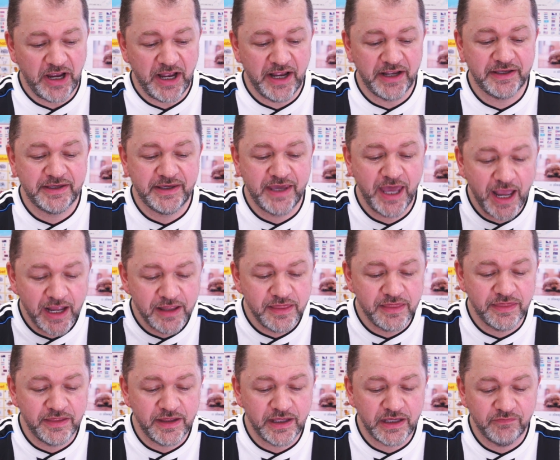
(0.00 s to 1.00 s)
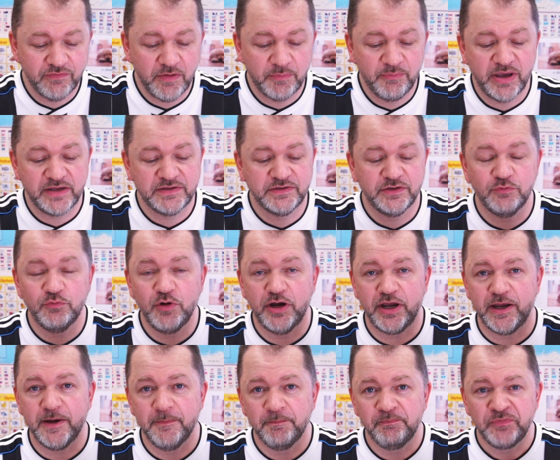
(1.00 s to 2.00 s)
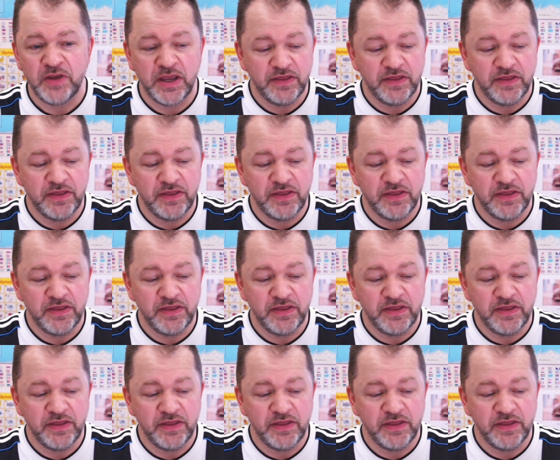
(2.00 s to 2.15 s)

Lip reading: I can't think of a better way